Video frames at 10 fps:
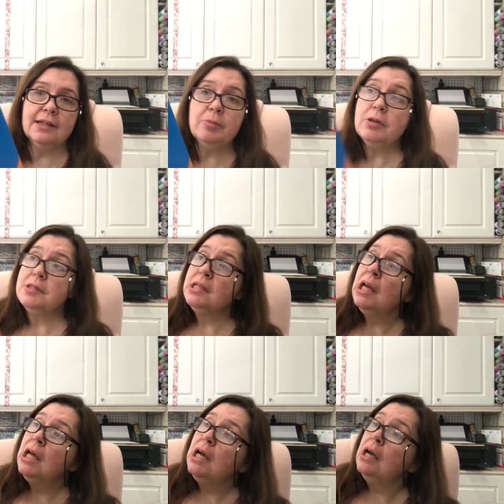labels,
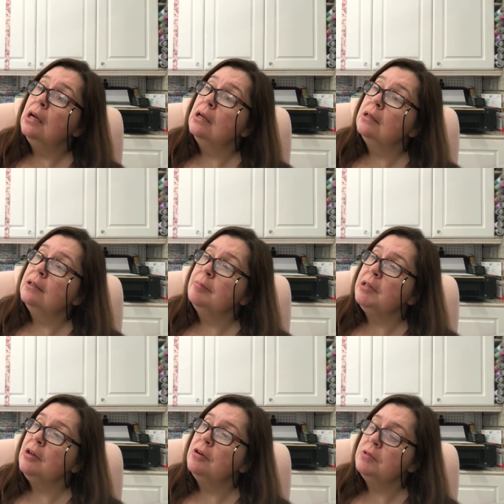uh, let
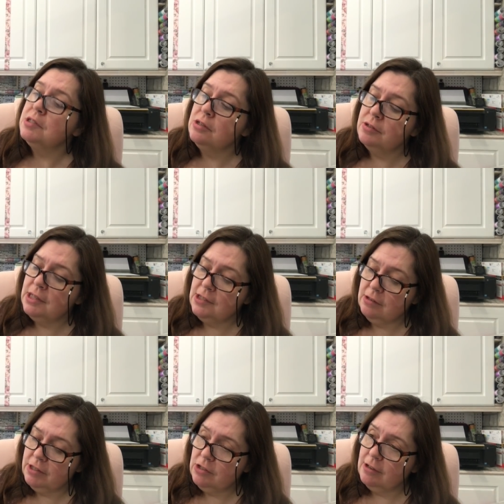me know. So these
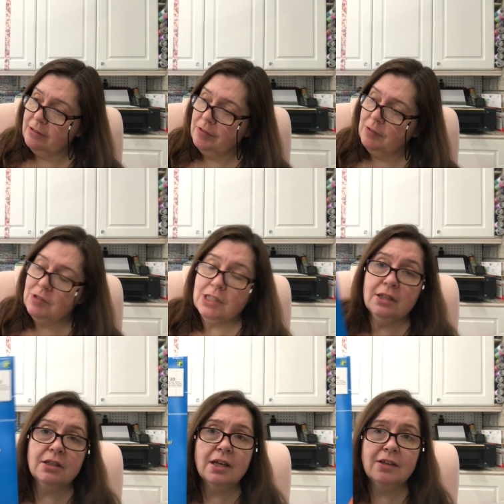are
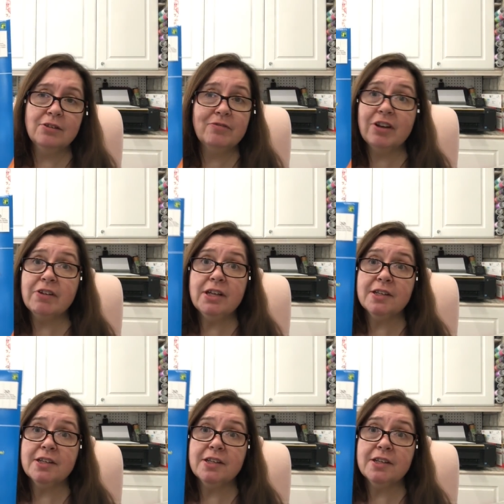$1.50. They're very